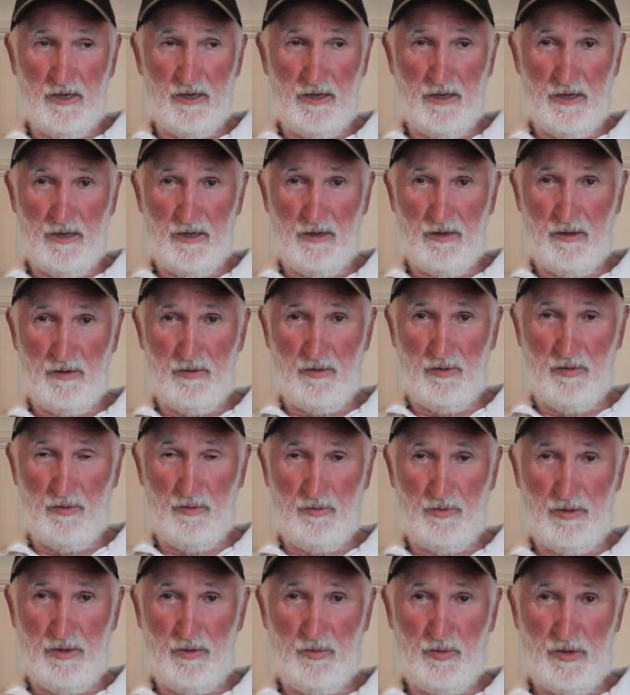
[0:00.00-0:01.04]
Uh,
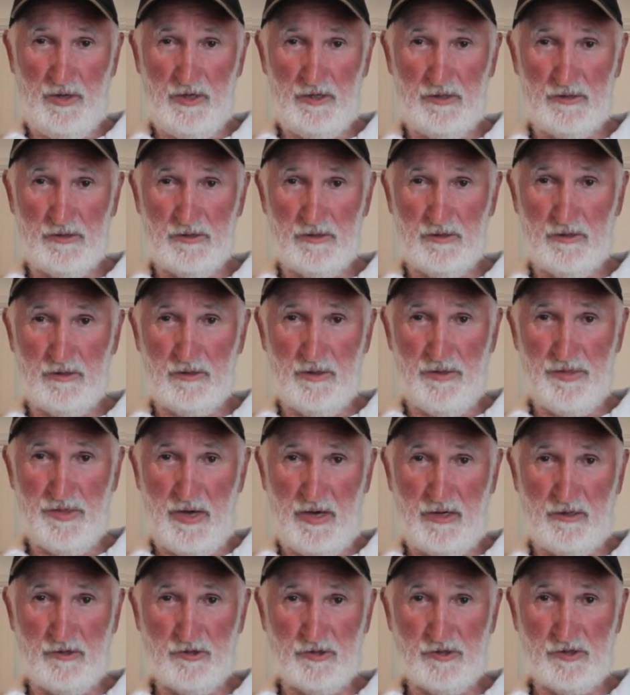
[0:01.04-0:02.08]
we went
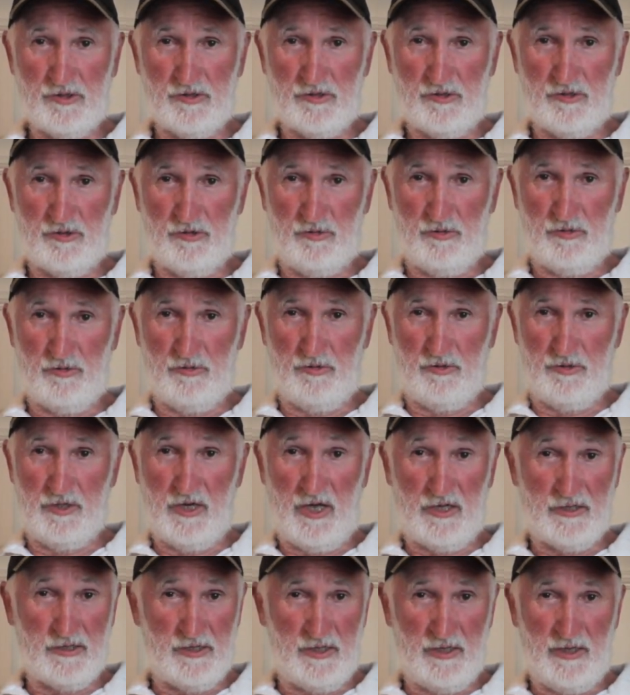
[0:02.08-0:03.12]
south to
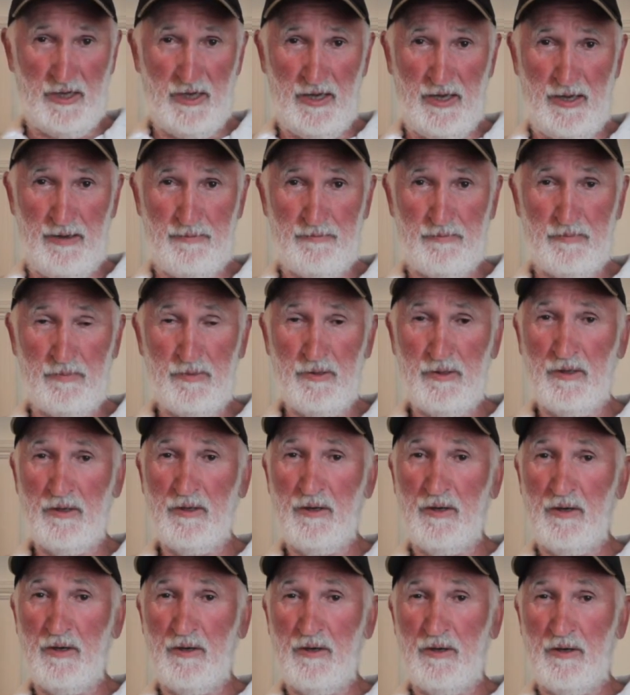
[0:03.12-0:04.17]
Nottingham,
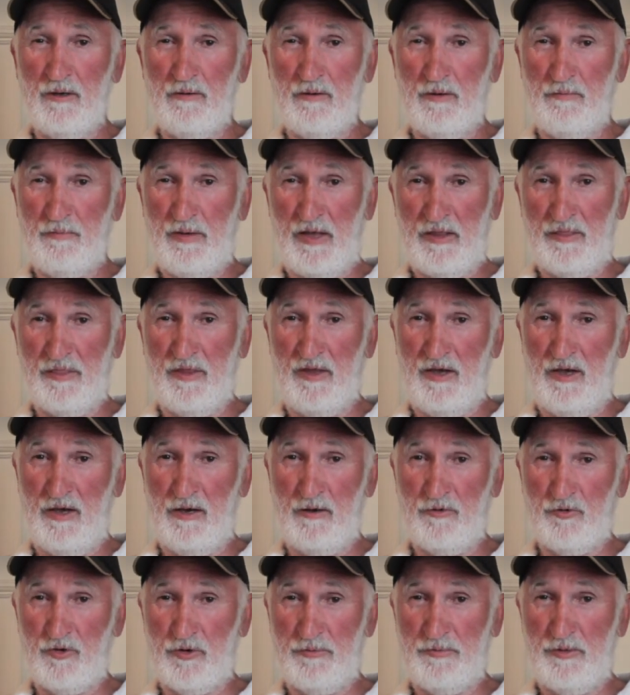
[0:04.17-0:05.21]
met there
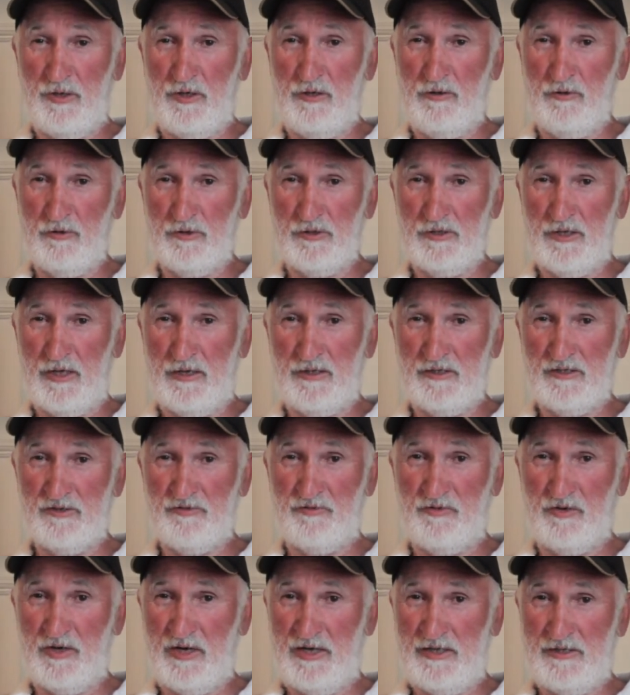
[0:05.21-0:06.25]
Robin Hood and his
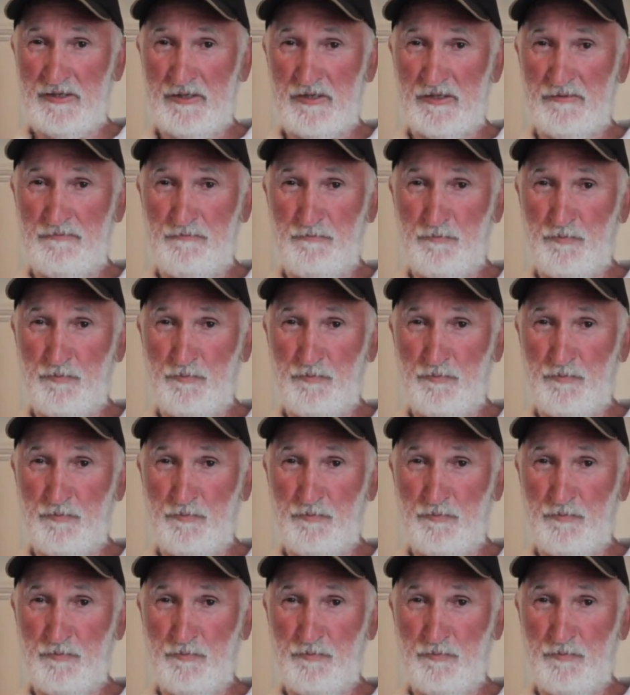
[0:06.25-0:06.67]
friends,